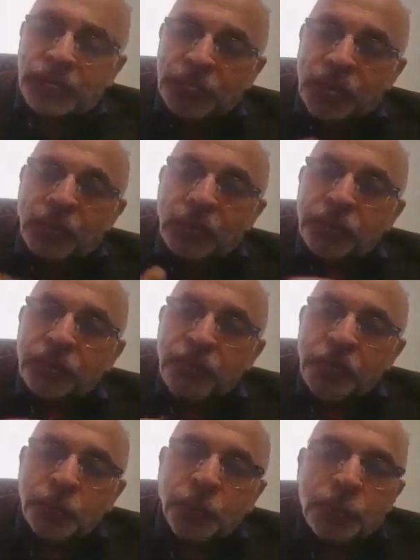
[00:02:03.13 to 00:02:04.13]
enzymes which are
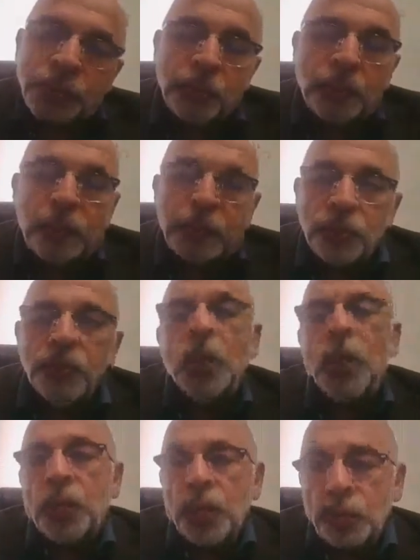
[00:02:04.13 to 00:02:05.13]
responsible to
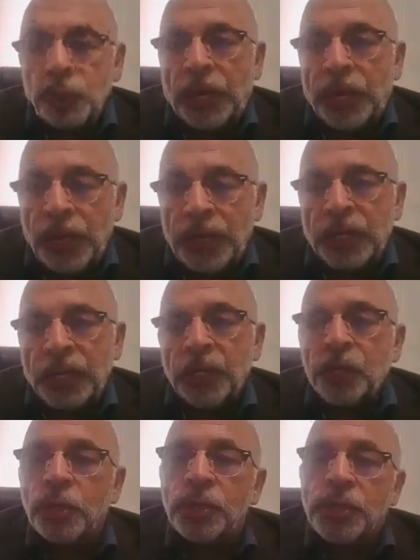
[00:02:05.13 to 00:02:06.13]
do the
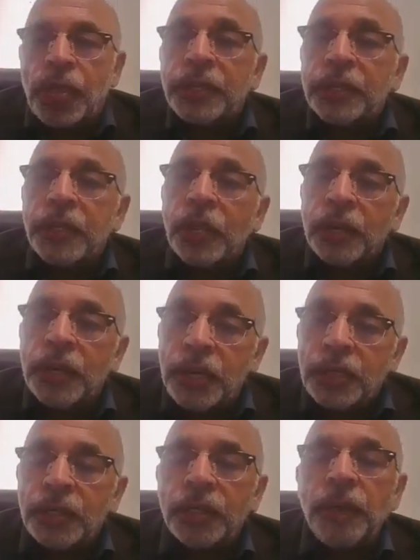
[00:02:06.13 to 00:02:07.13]
digestion. So that's the
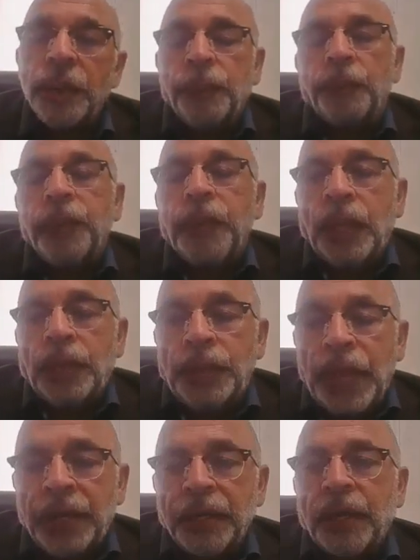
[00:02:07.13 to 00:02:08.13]
reason
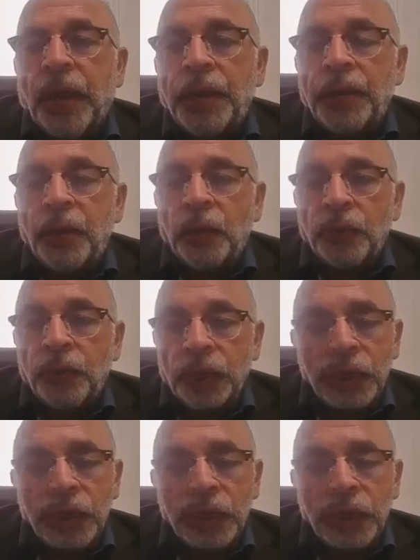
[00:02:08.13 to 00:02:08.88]
that kind of